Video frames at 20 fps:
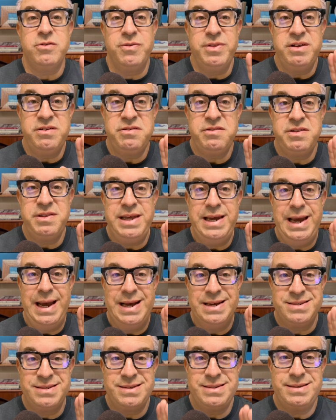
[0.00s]
this is
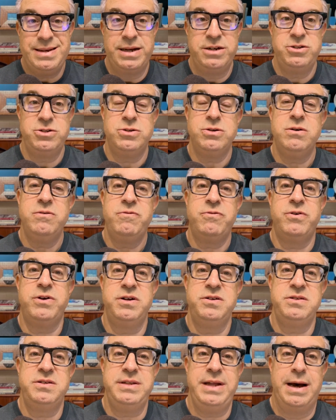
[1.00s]
the essential
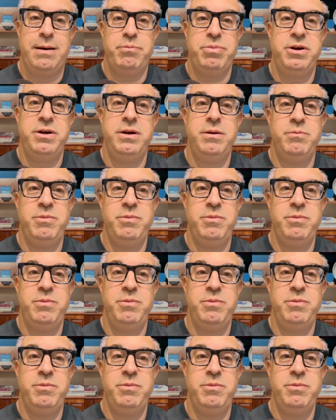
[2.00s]
first step